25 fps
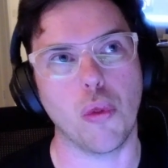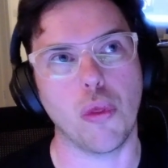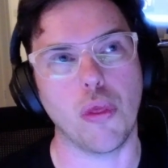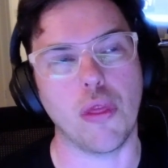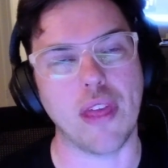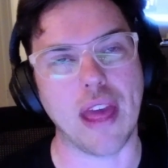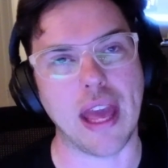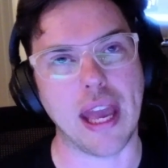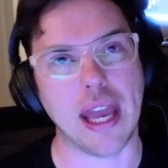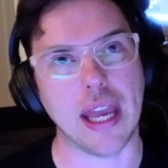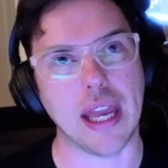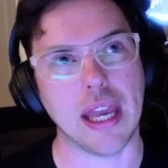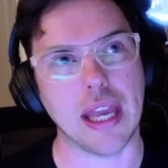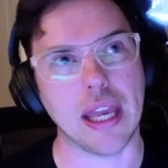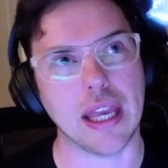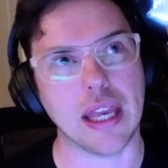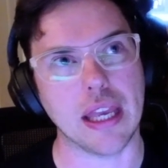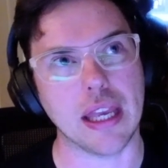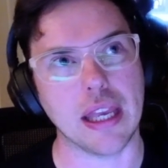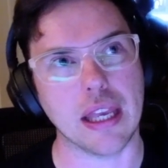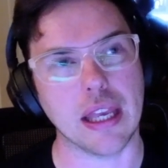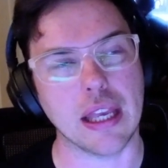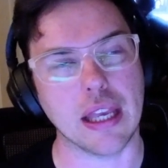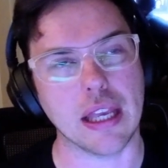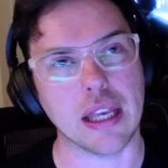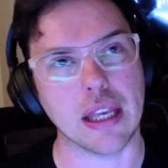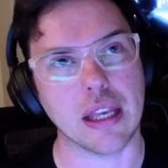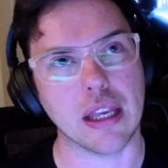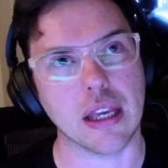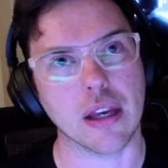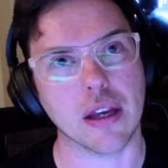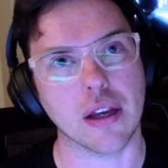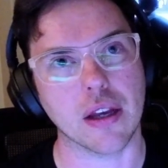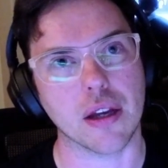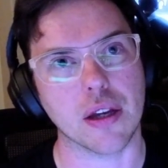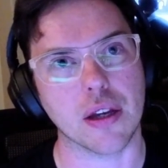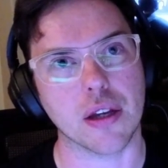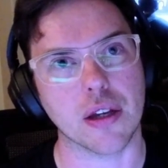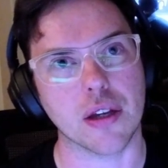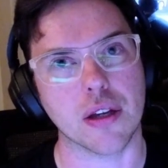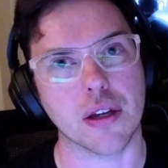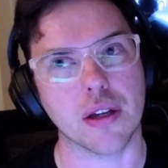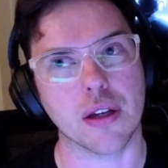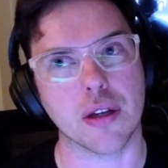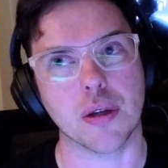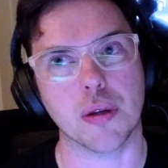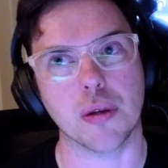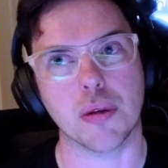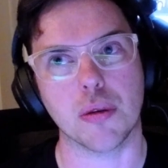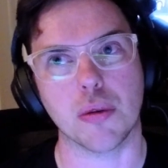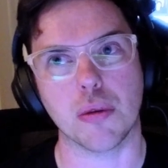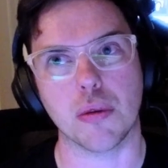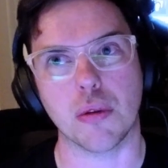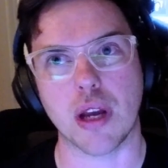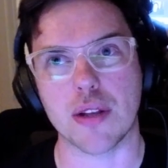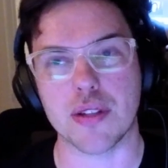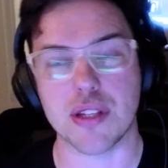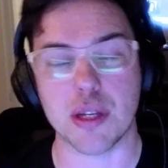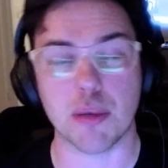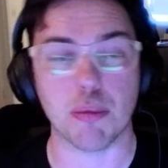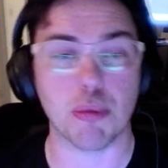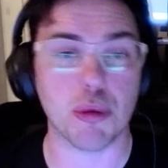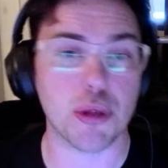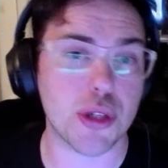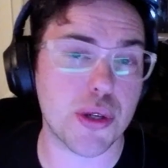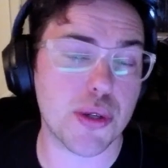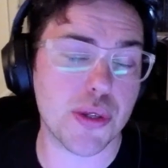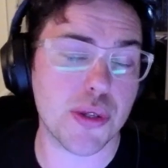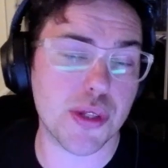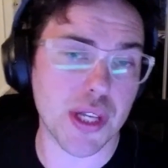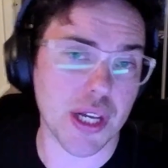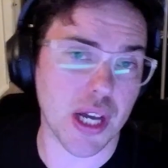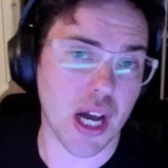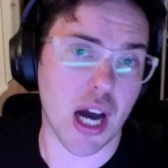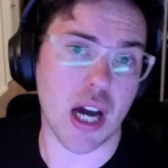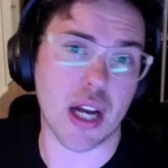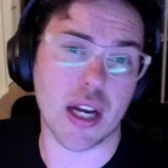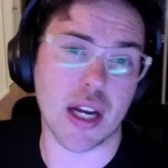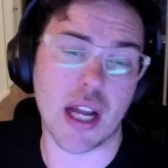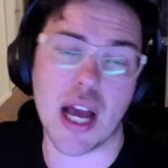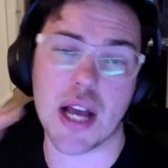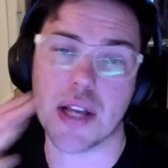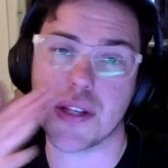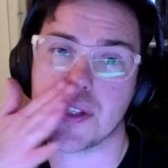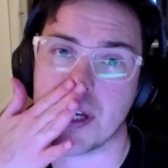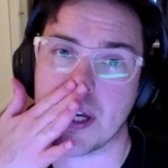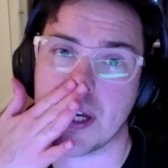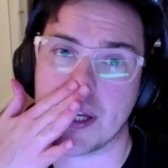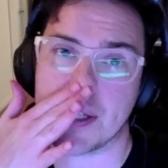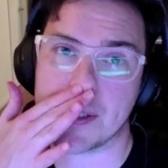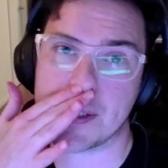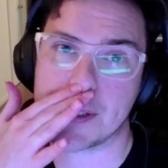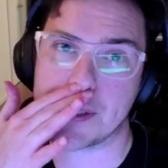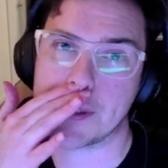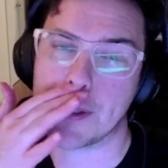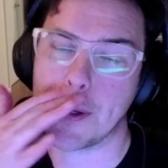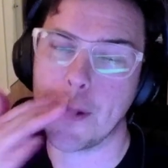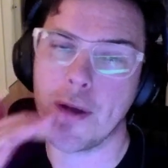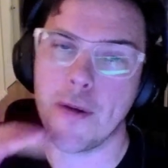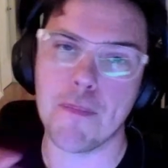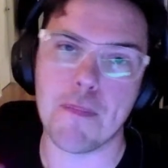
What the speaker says: they produce the art assets,